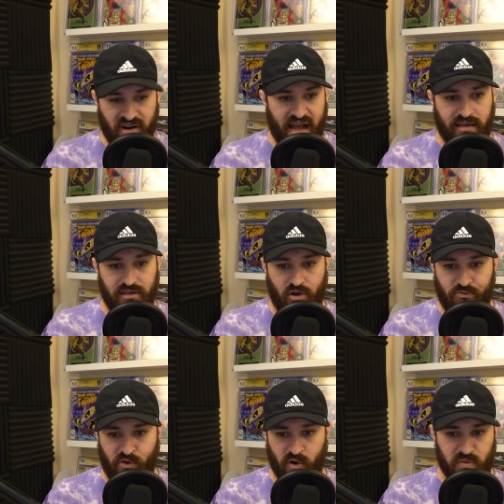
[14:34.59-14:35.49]
not going to go
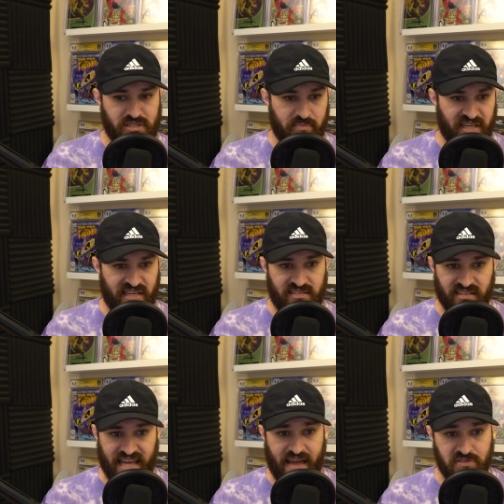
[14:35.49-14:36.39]
forward with something
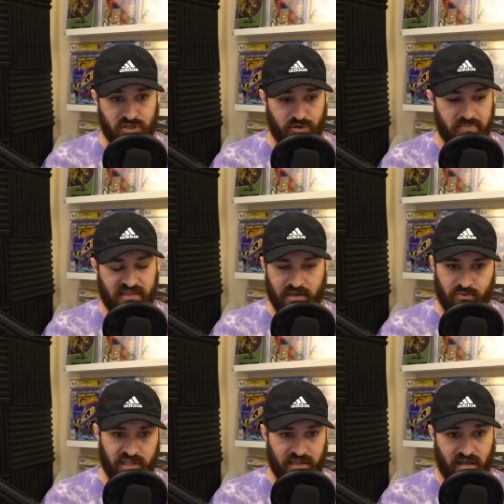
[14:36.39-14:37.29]
until they have a script that they
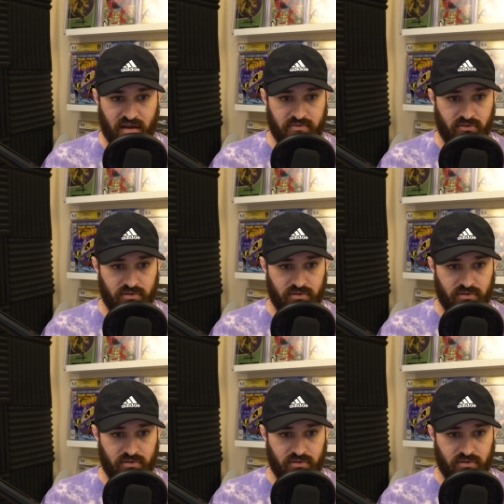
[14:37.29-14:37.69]
really love,